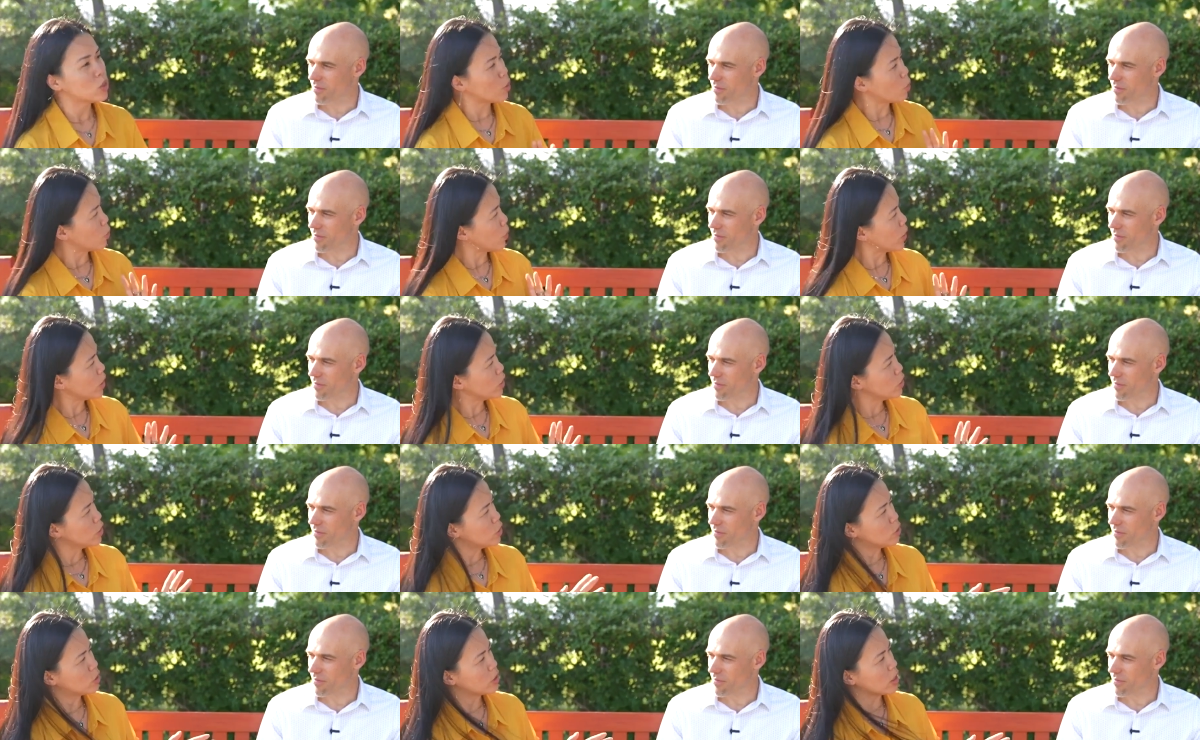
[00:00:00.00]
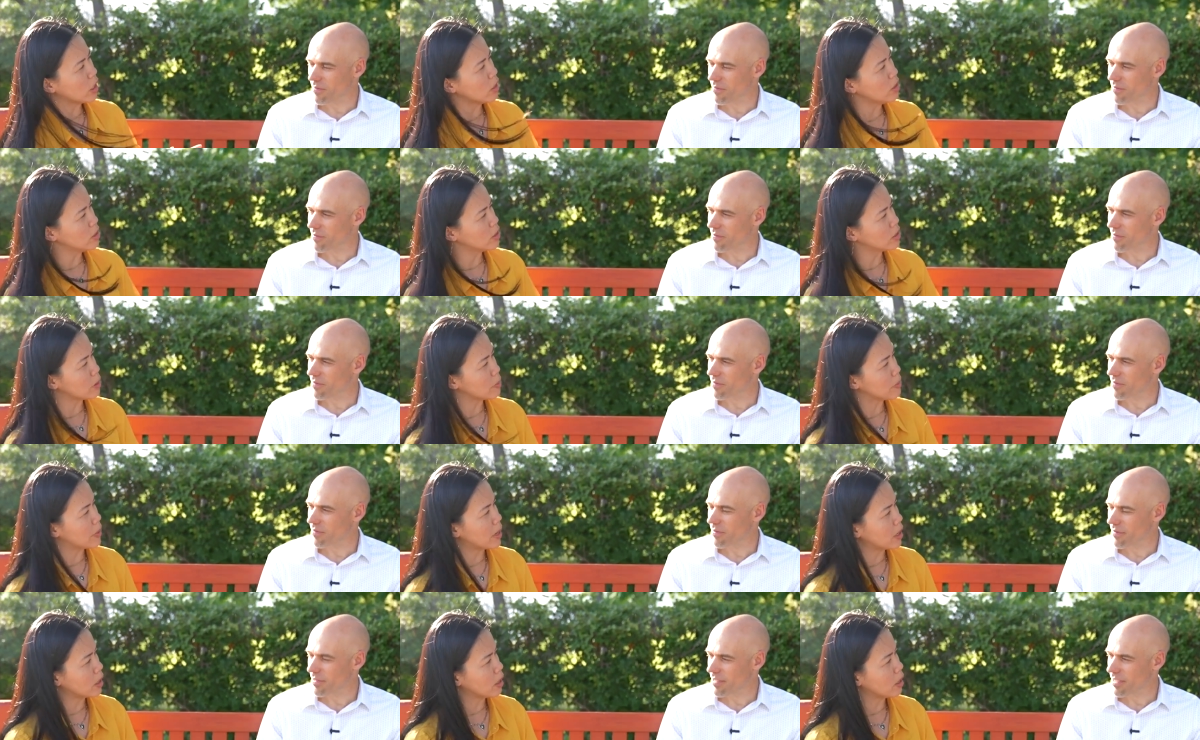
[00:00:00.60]
Speaker 1: So why don't you tell us
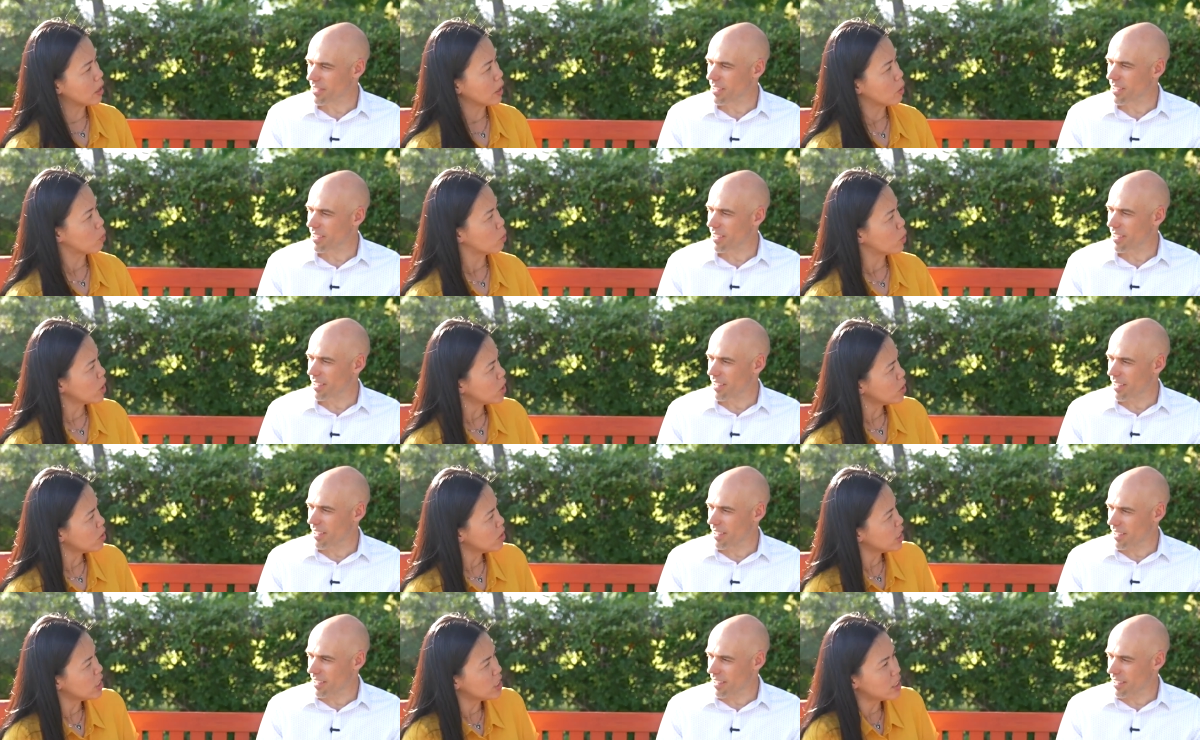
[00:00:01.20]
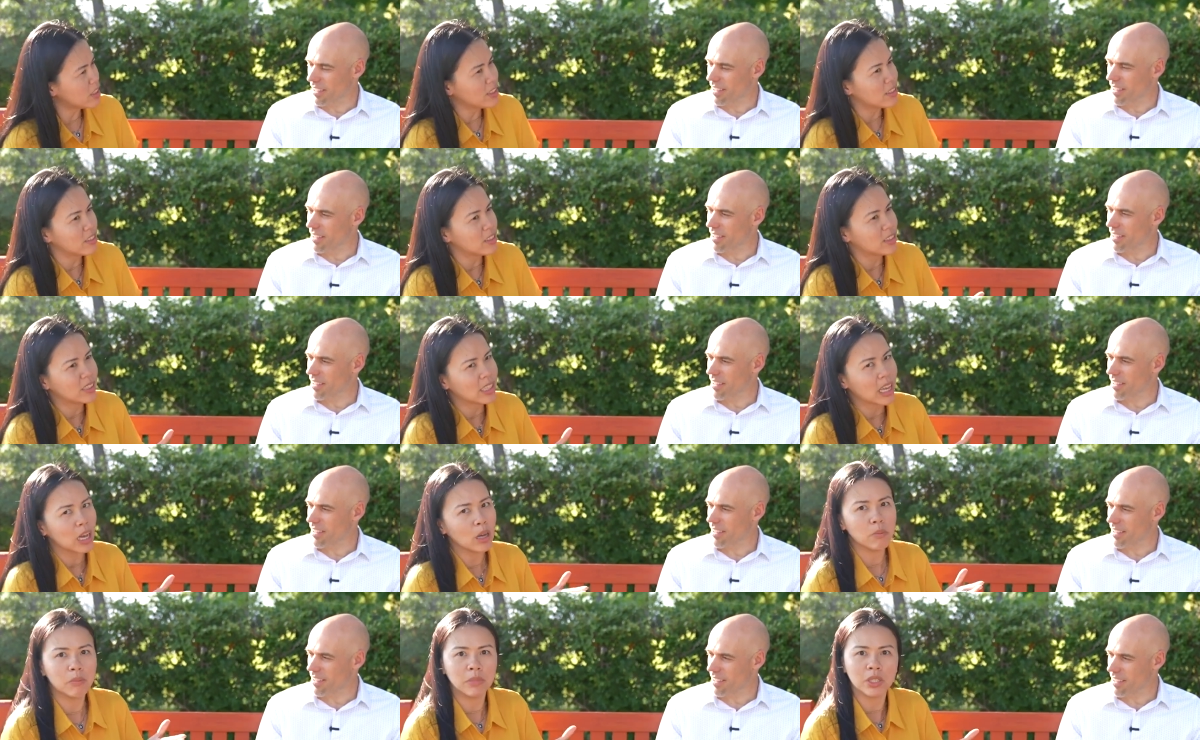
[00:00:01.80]
about it? Like, what do you need
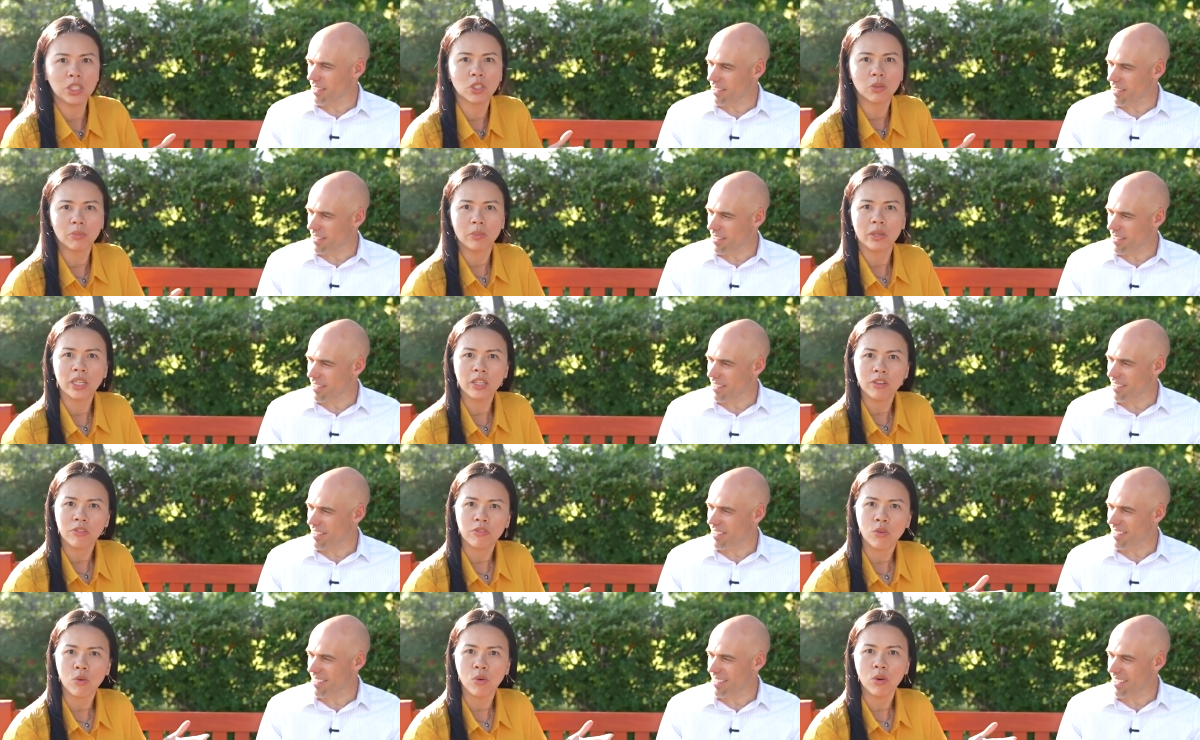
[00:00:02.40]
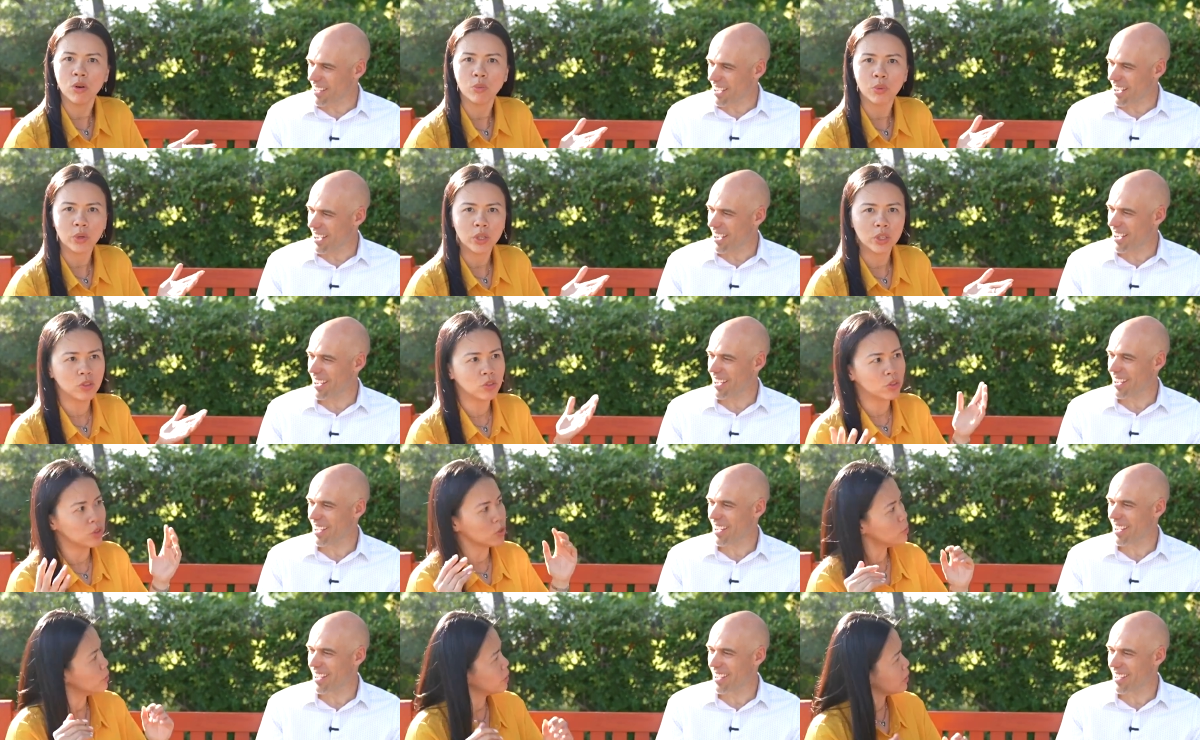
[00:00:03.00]
that much money for? What do you
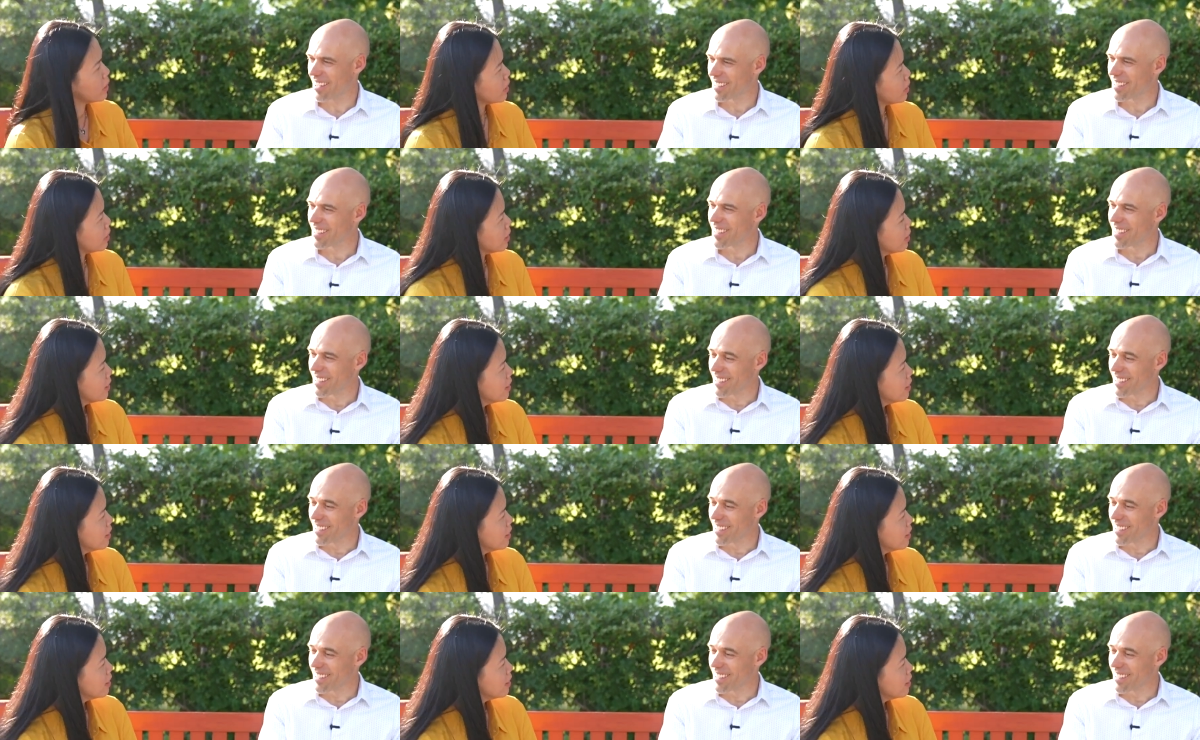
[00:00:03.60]
do with it?